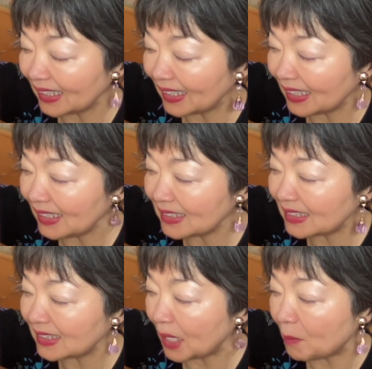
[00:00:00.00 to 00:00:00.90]

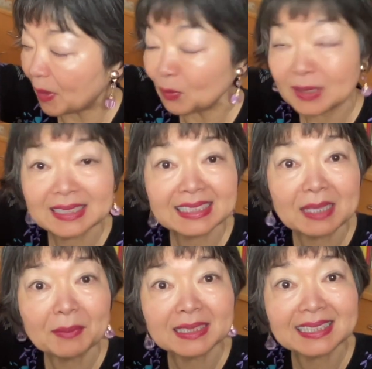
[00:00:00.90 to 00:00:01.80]
it's about the
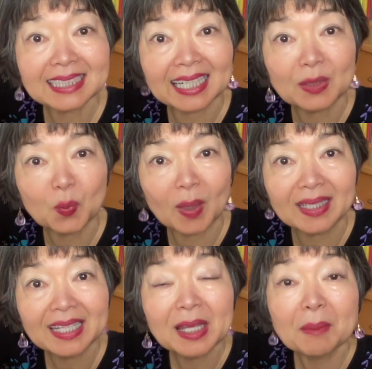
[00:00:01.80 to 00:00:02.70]
same as second one,
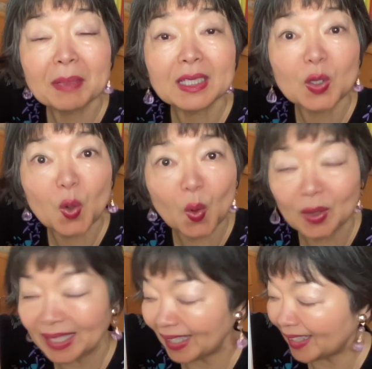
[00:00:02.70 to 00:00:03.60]
but
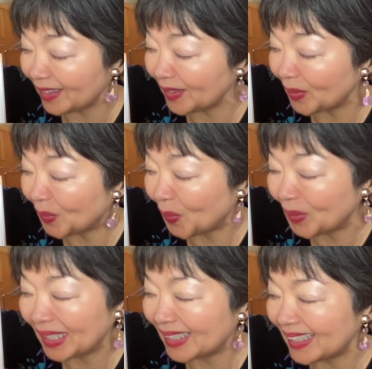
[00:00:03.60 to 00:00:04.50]
longer
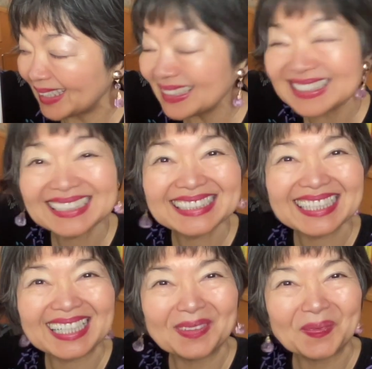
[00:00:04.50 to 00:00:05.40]
than the
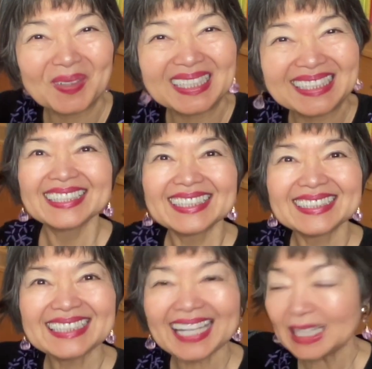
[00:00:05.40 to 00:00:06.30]
second one. The
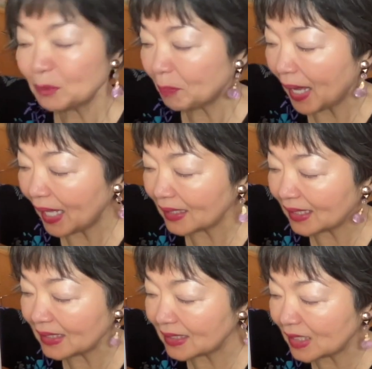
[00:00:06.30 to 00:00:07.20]
second part
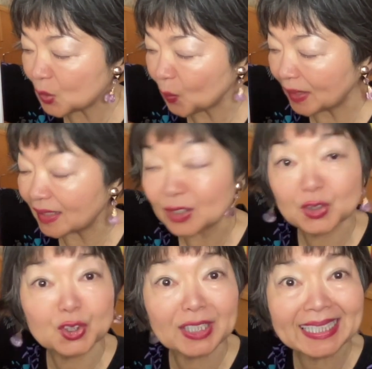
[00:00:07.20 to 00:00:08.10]
is this one,
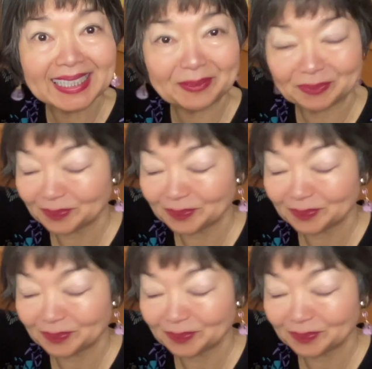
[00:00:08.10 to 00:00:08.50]
tree.